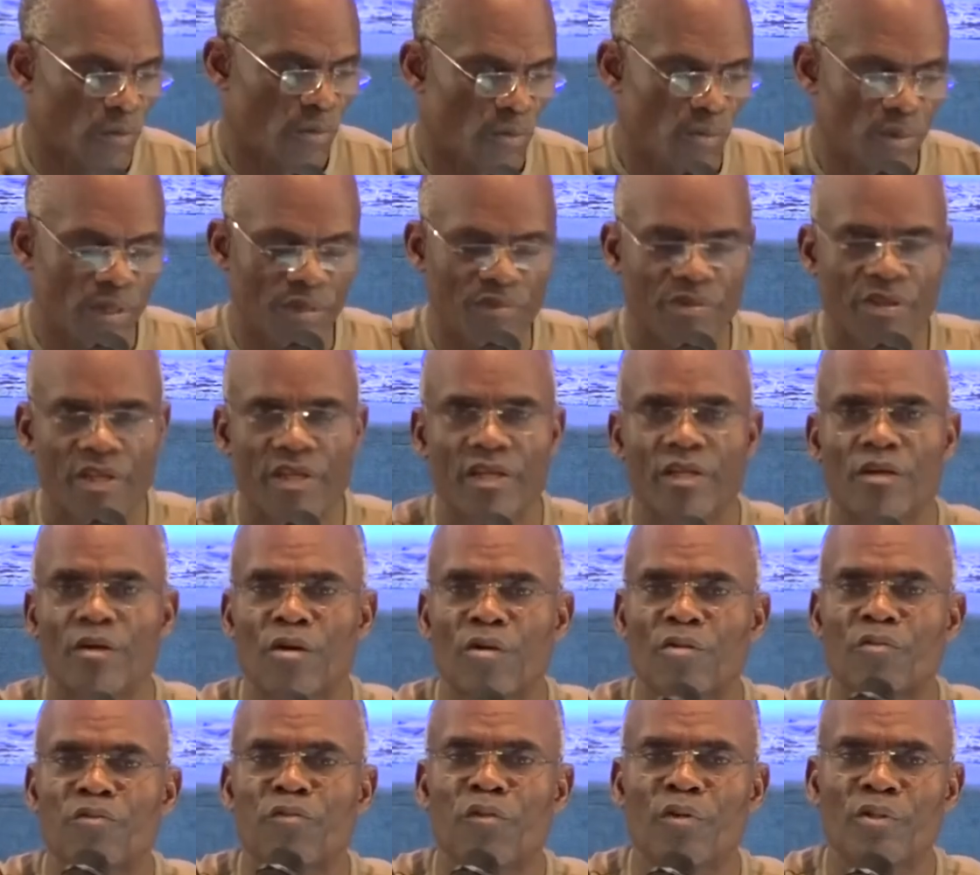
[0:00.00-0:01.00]
Well, thank
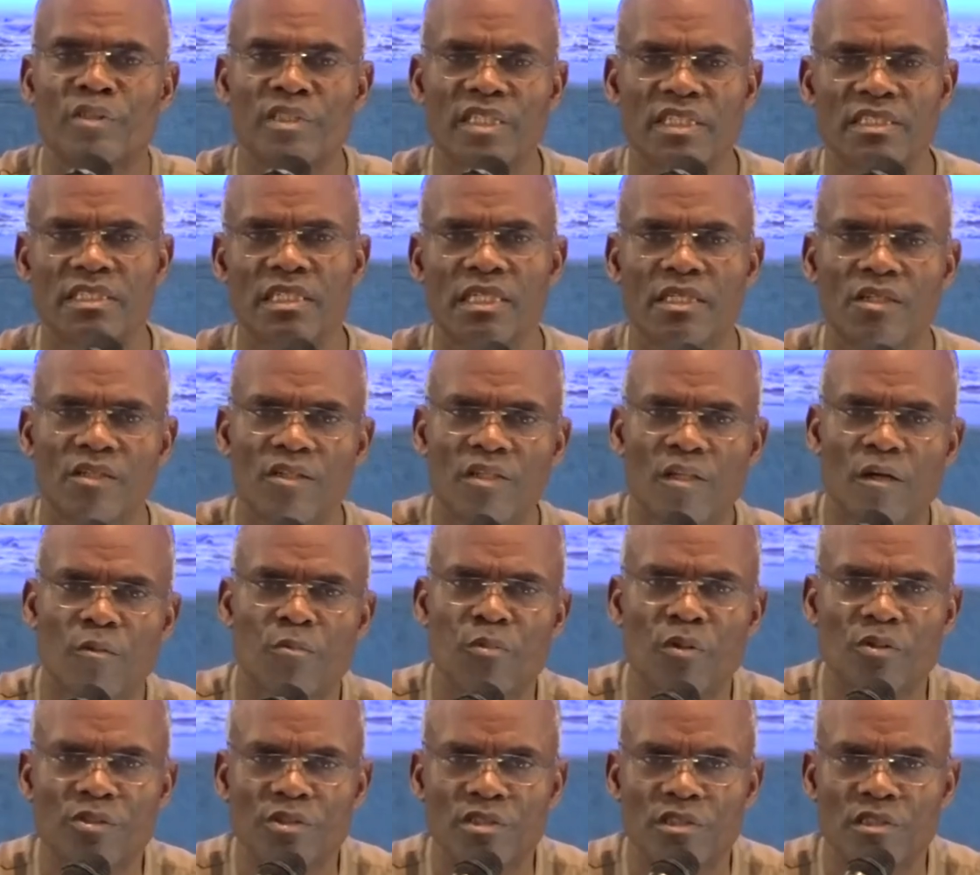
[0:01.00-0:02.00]
God for yet another
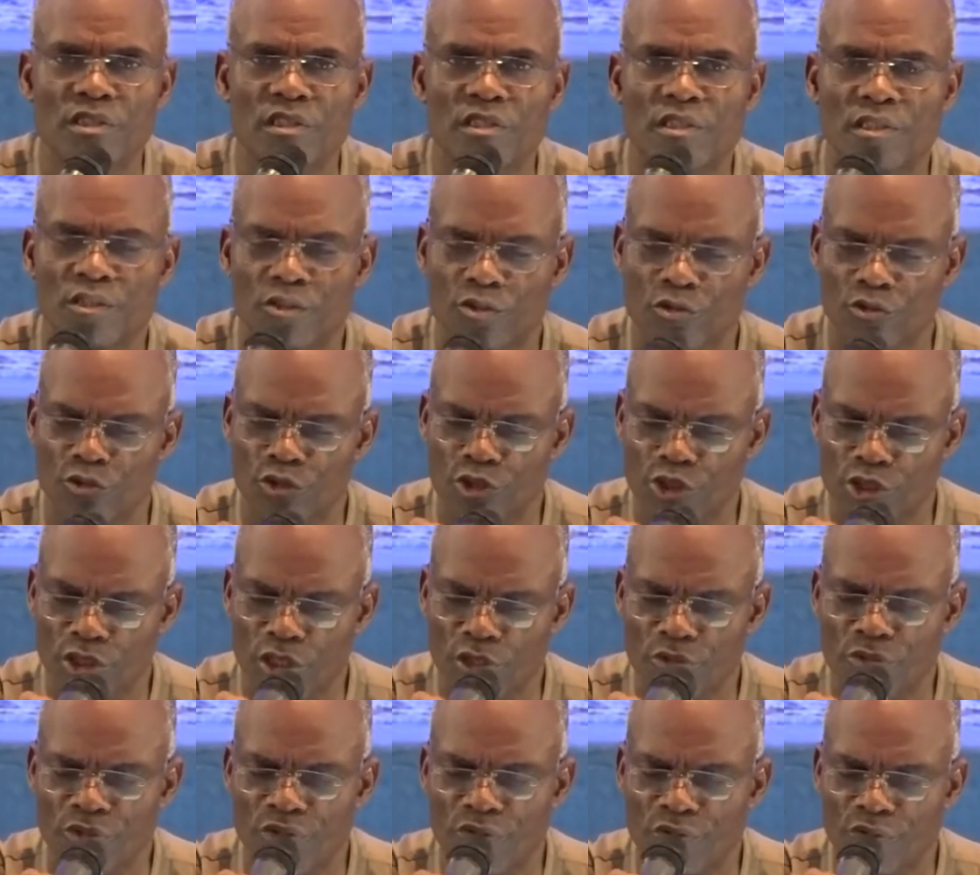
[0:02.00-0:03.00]
opportunity to
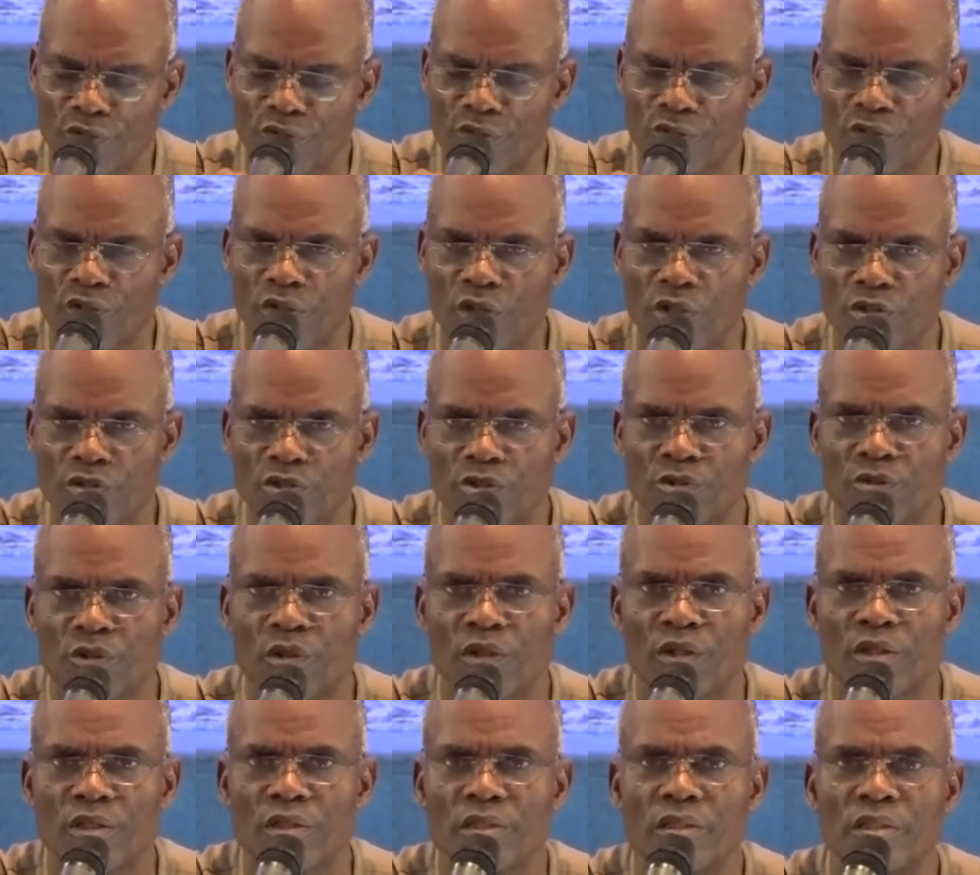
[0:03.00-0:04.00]
share with you God's
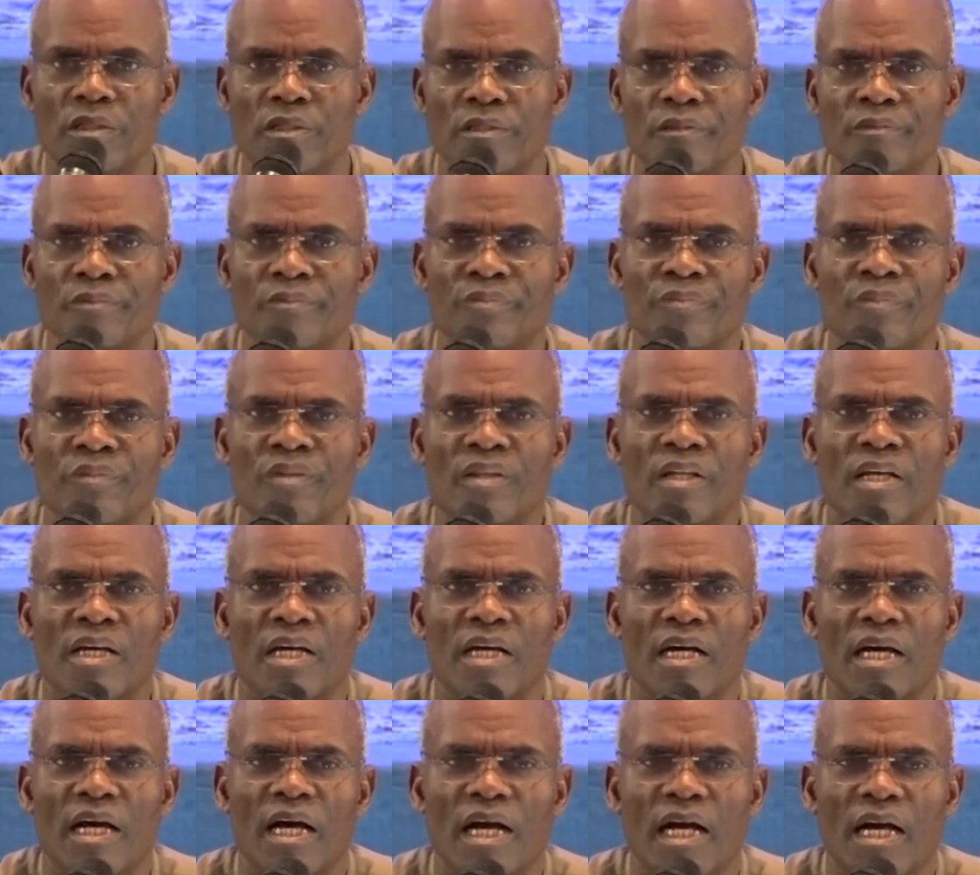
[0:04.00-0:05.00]
word.
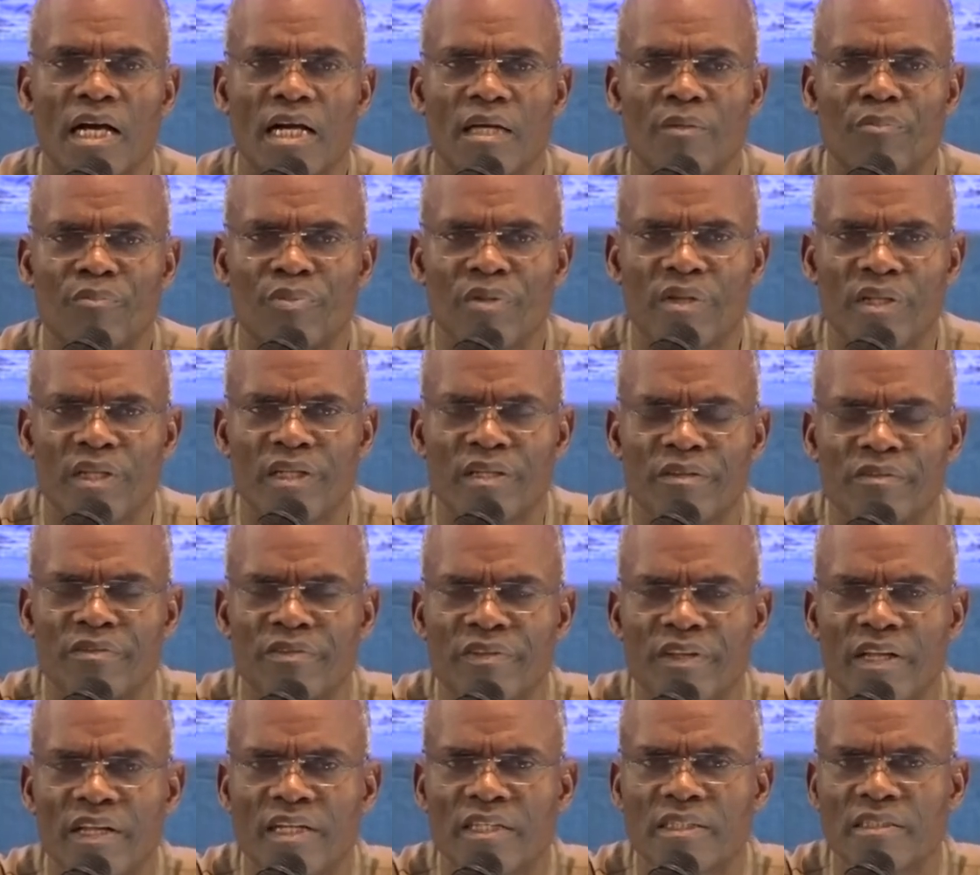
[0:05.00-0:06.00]
I believe
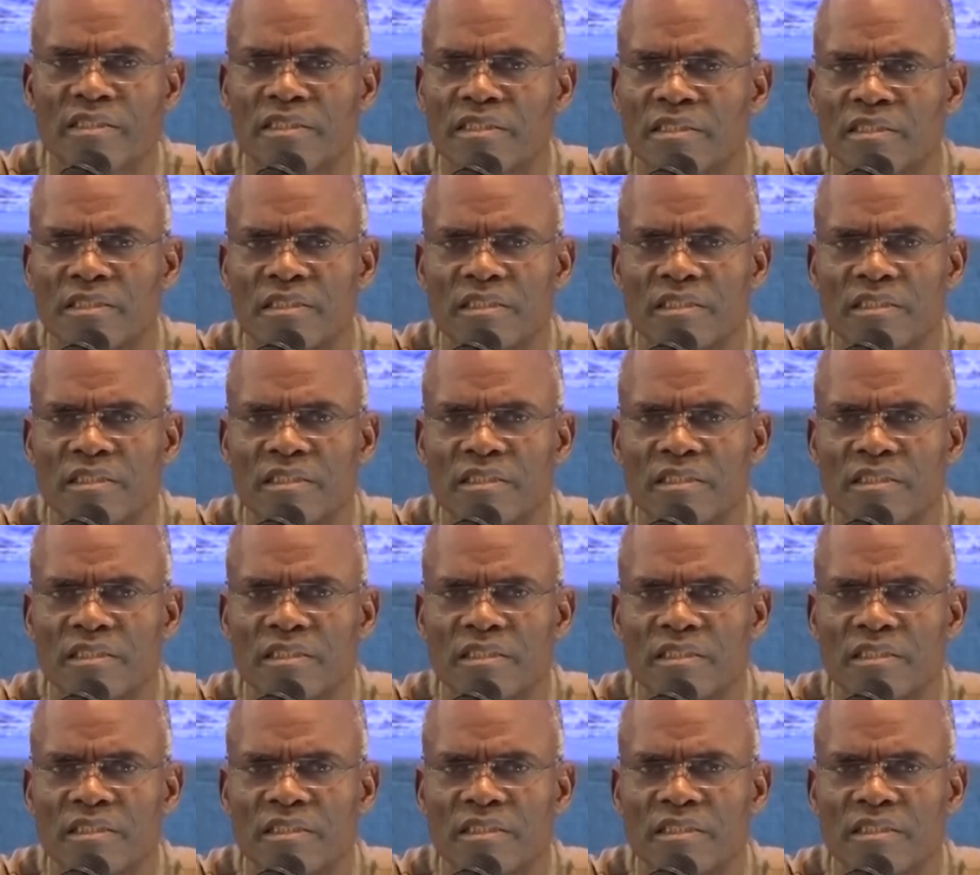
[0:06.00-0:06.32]
that